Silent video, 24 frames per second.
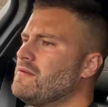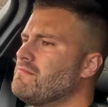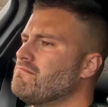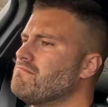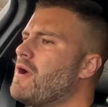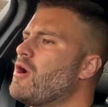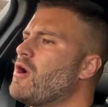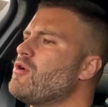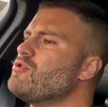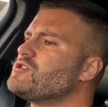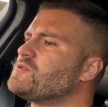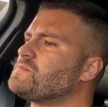
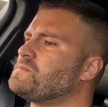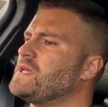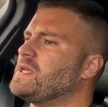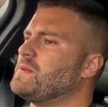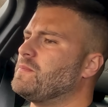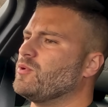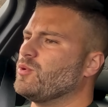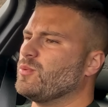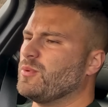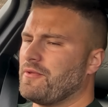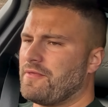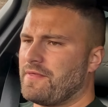Most
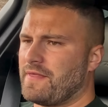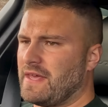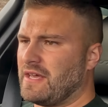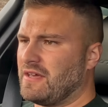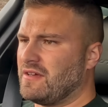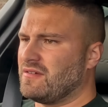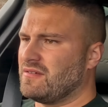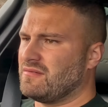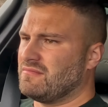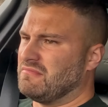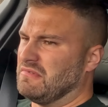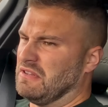people will
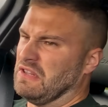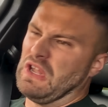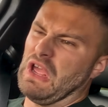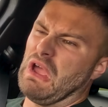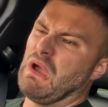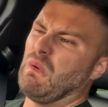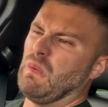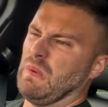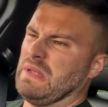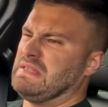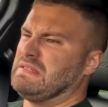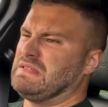think,
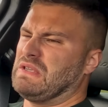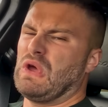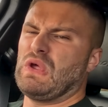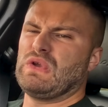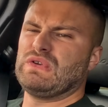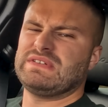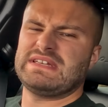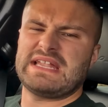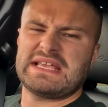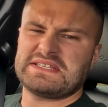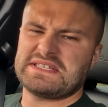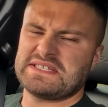no, it's
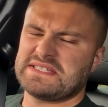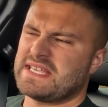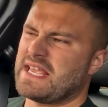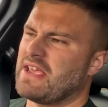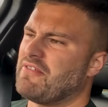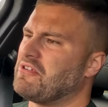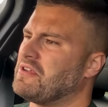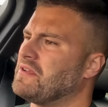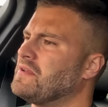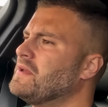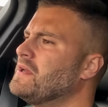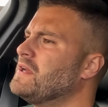
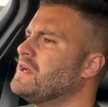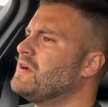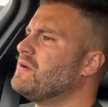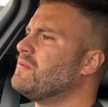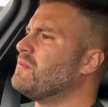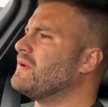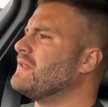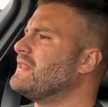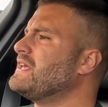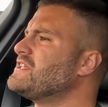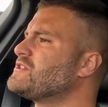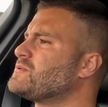unnecessary.
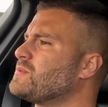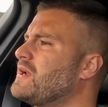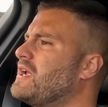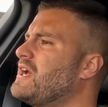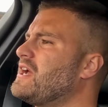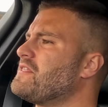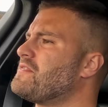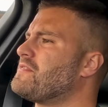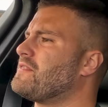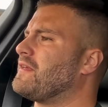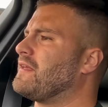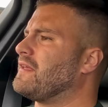Well, here's what
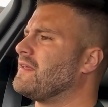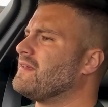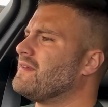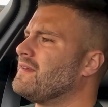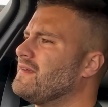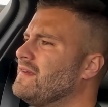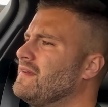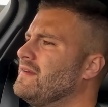I think.